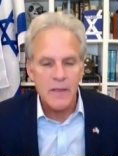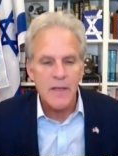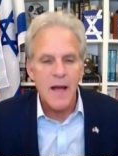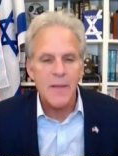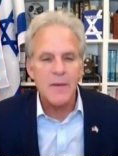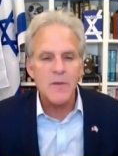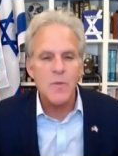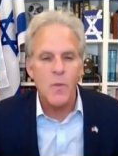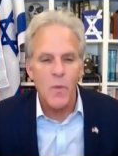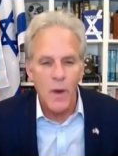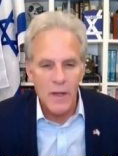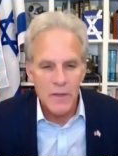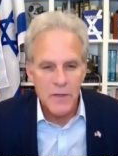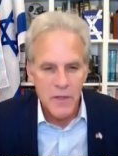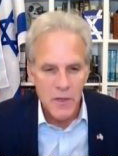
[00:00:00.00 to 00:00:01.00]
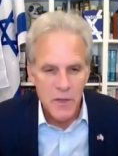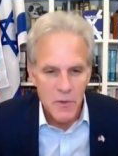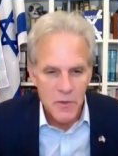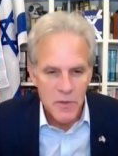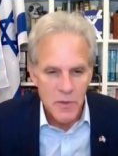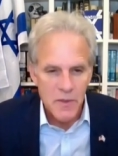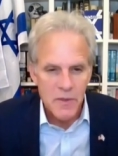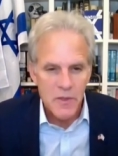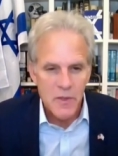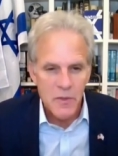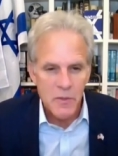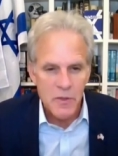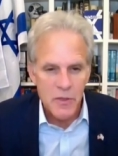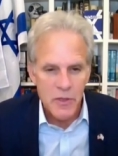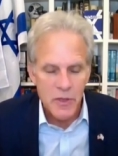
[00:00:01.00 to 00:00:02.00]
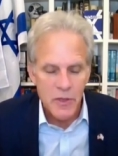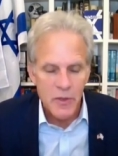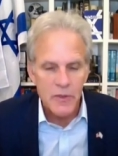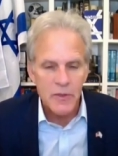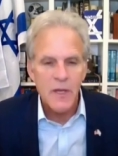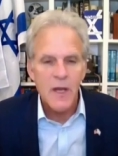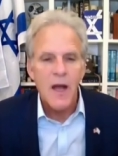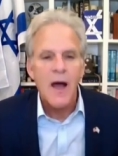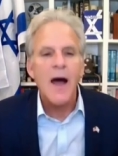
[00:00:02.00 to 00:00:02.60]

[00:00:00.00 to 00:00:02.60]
because Hamas wants to use them as human shields.